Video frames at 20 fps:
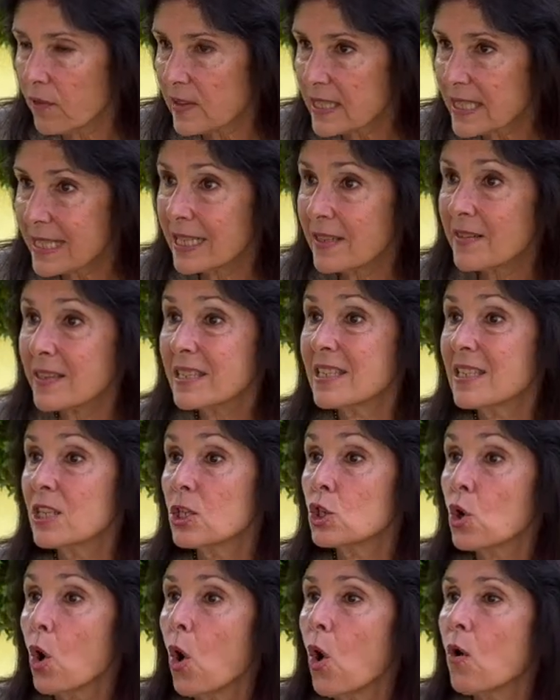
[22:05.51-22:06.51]

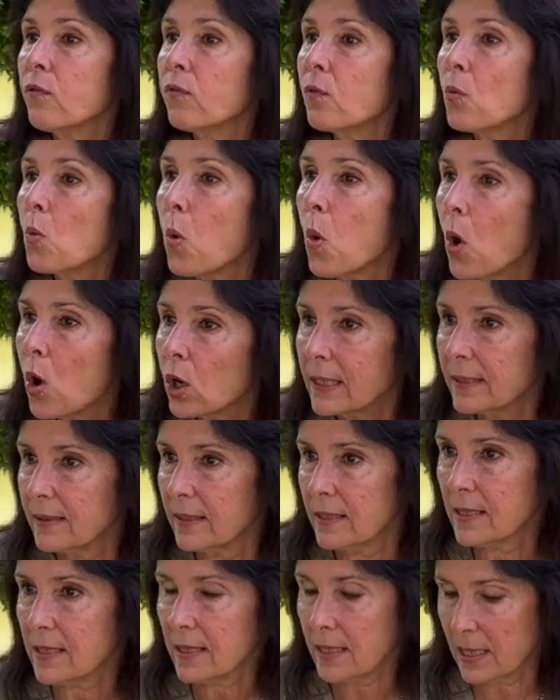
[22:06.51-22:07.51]
synthesis of
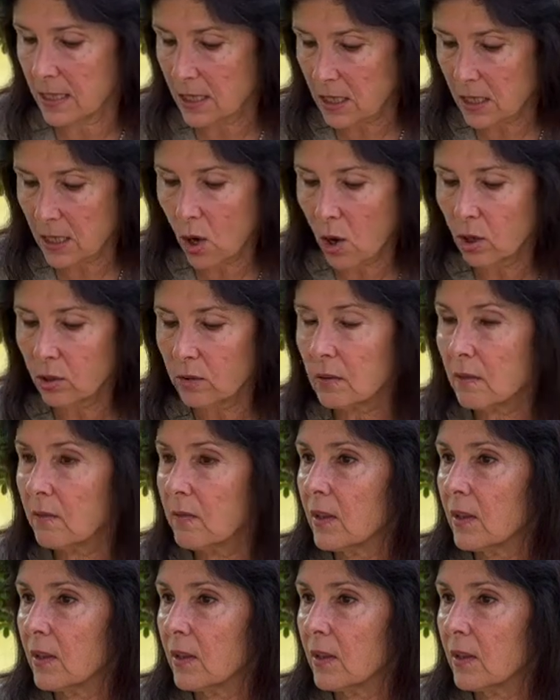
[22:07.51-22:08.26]
qualities. It's not